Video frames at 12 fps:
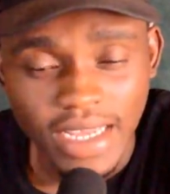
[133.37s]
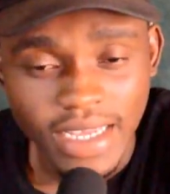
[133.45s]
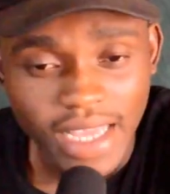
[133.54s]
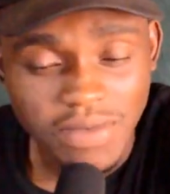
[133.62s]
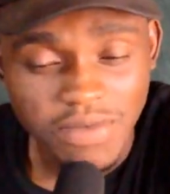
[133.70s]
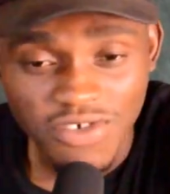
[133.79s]

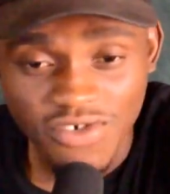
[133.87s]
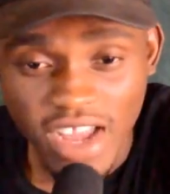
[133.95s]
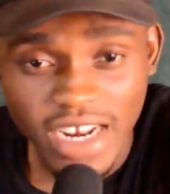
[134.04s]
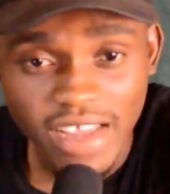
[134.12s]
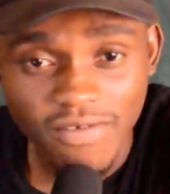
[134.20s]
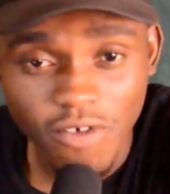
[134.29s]
he has been
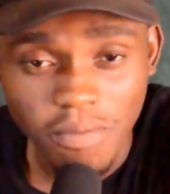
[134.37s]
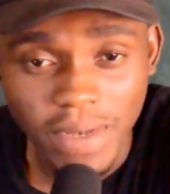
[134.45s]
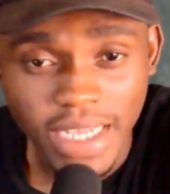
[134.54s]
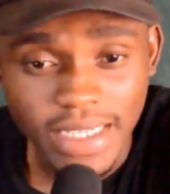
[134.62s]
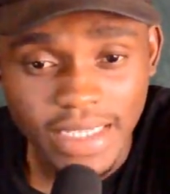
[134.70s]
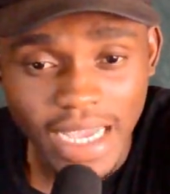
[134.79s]
struggling for
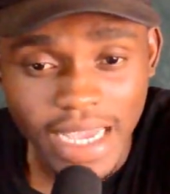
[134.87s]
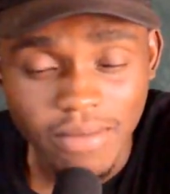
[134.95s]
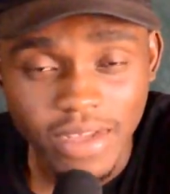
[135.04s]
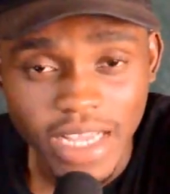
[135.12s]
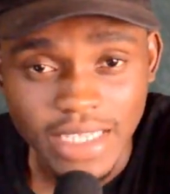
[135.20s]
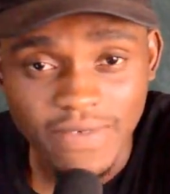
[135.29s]
playing time.
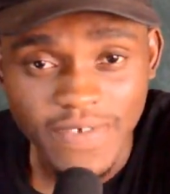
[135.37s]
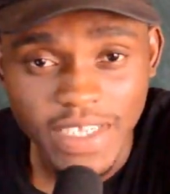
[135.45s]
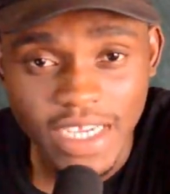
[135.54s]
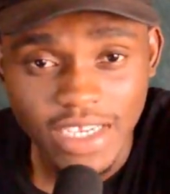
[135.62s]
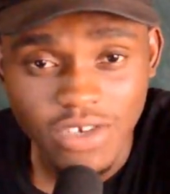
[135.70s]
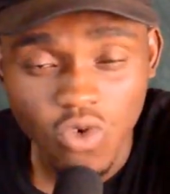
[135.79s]
He has
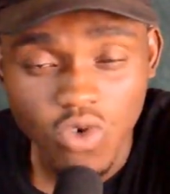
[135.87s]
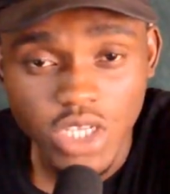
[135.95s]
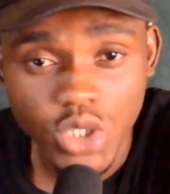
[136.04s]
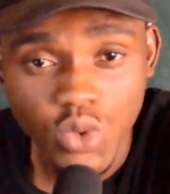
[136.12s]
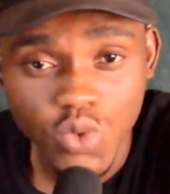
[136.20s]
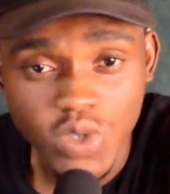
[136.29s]
featured in
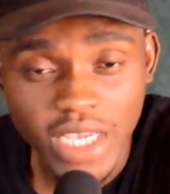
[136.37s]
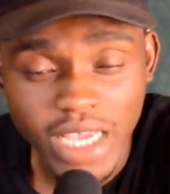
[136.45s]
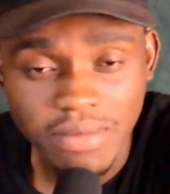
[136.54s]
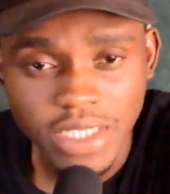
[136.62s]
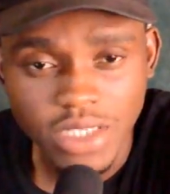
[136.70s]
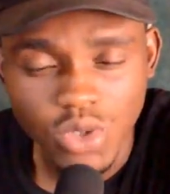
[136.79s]
only 2
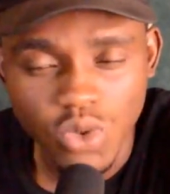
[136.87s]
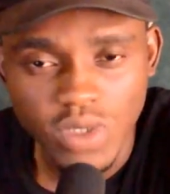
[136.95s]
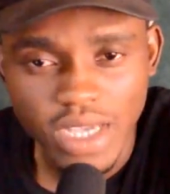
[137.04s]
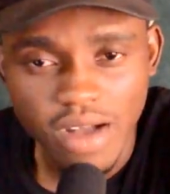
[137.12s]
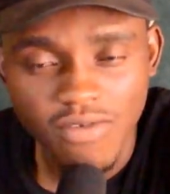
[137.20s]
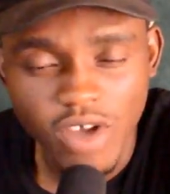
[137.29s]
games in
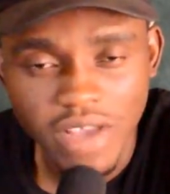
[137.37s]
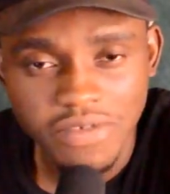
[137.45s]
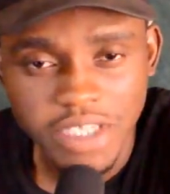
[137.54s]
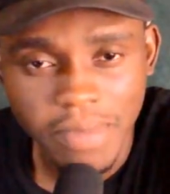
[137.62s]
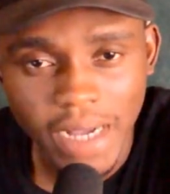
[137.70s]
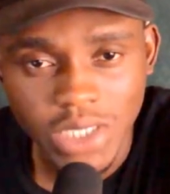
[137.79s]
total for
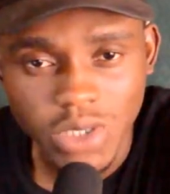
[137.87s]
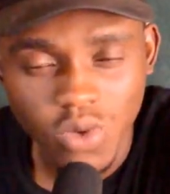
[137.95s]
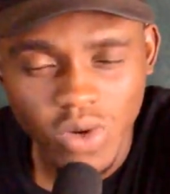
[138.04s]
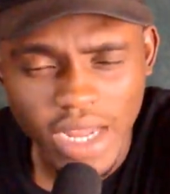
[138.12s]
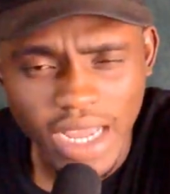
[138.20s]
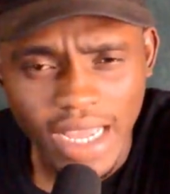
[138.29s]
FC
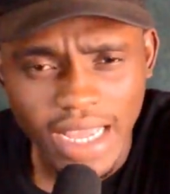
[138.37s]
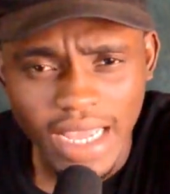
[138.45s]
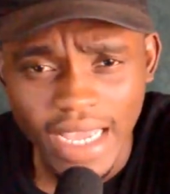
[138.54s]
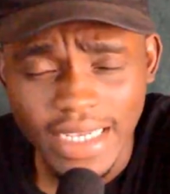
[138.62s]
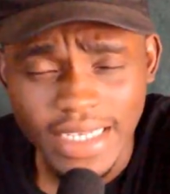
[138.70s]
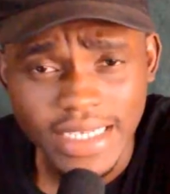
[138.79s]
Barcelona,
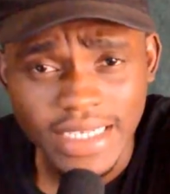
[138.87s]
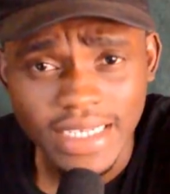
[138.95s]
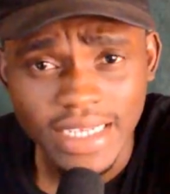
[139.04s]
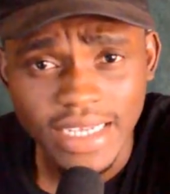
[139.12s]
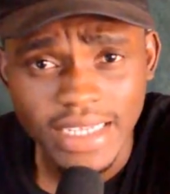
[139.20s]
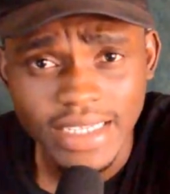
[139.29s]
and
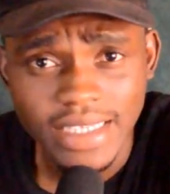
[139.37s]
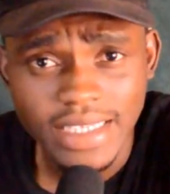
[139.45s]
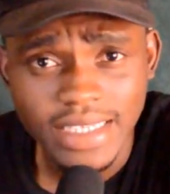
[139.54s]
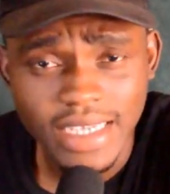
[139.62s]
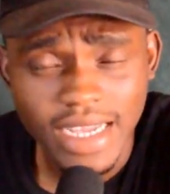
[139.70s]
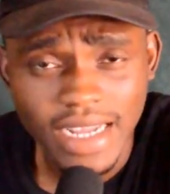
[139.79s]

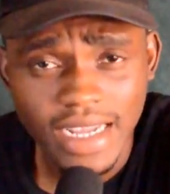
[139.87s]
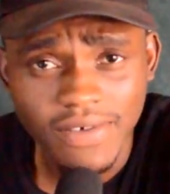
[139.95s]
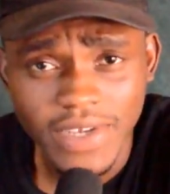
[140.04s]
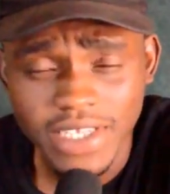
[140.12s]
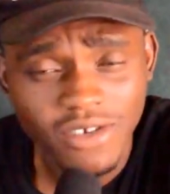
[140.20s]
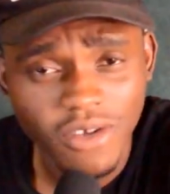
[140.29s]
it's
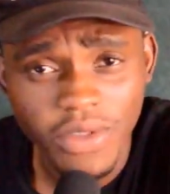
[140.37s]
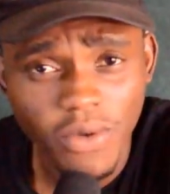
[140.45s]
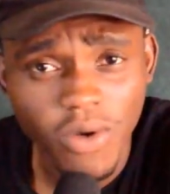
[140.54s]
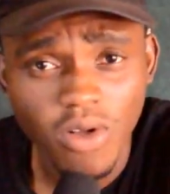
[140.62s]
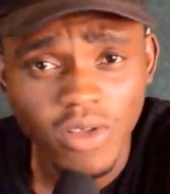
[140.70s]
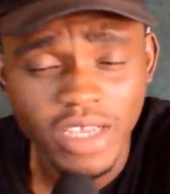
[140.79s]
written on the
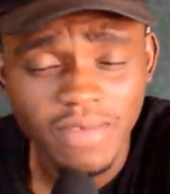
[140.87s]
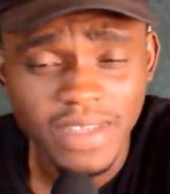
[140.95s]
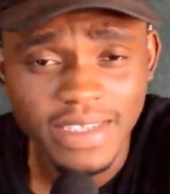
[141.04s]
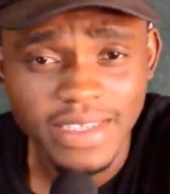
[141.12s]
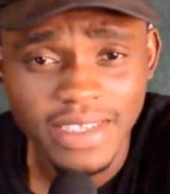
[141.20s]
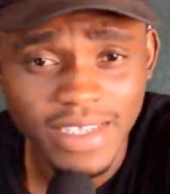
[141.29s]
wall. If
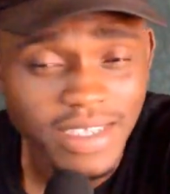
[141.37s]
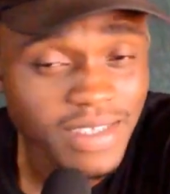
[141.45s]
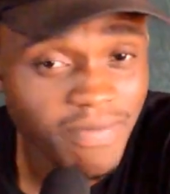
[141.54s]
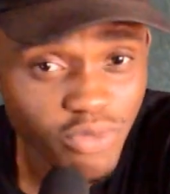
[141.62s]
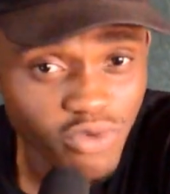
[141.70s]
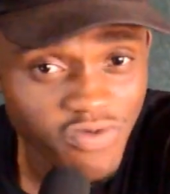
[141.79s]
this
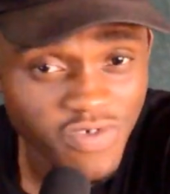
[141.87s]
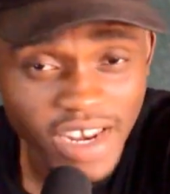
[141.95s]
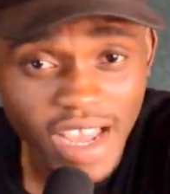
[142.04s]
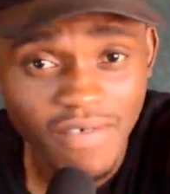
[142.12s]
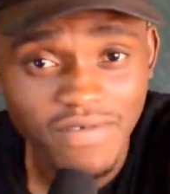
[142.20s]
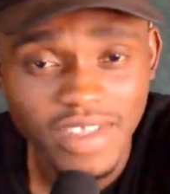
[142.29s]
isn't proof
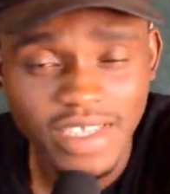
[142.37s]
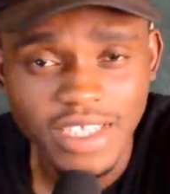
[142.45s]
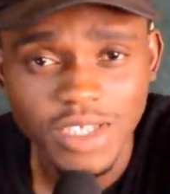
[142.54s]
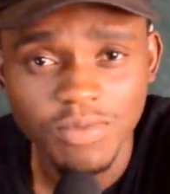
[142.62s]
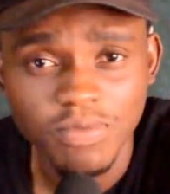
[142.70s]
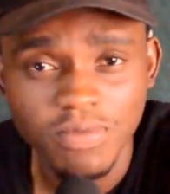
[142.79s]
enough,
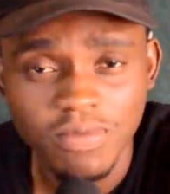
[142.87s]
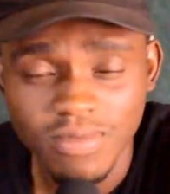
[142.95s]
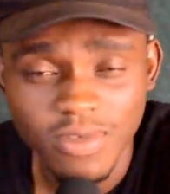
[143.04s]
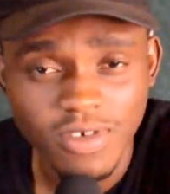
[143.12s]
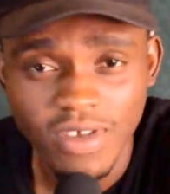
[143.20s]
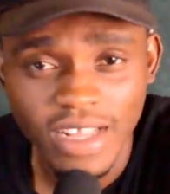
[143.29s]
this is
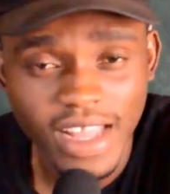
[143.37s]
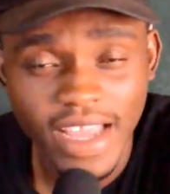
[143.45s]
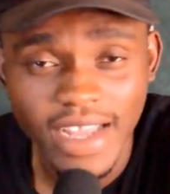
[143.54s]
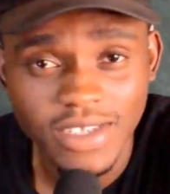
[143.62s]
clear.